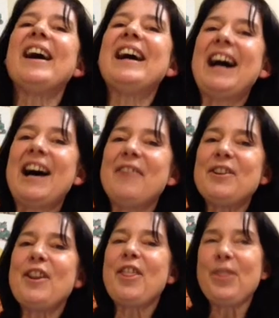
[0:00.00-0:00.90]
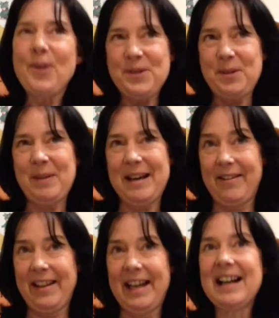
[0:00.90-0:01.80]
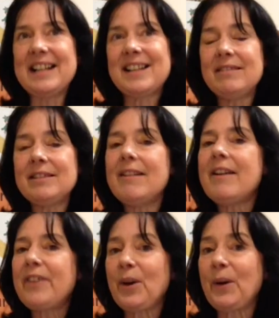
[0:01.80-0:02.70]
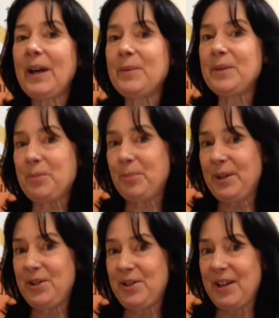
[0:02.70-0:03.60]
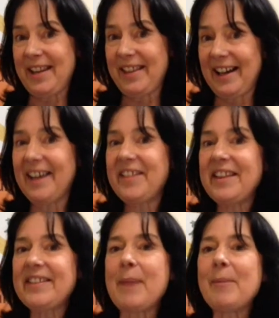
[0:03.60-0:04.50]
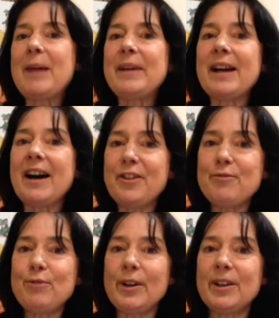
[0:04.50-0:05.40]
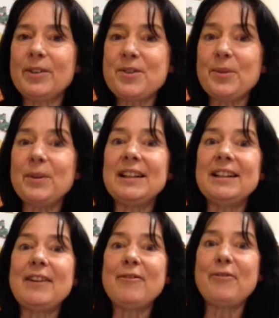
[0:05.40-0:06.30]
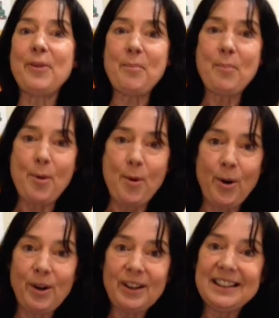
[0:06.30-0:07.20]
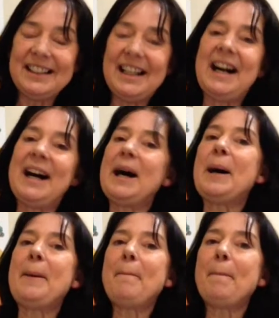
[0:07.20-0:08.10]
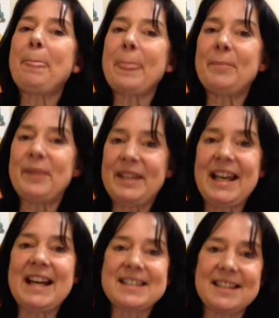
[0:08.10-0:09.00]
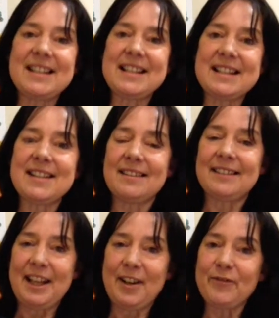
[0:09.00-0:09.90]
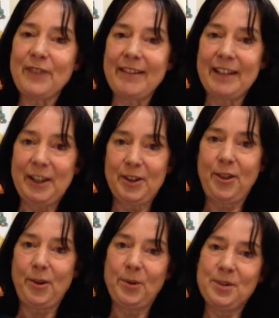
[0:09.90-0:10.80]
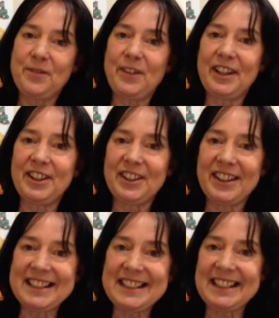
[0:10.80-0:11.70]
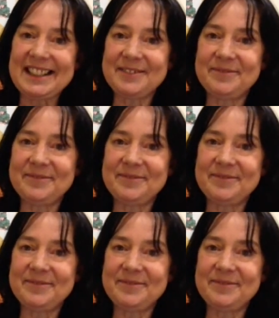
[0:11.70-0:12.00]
I haven't thought about that. I don't know if the Queen would appreciate that. I think there might be other royals that would love them more. But yes, it's certainly a very good thought, a very good idea.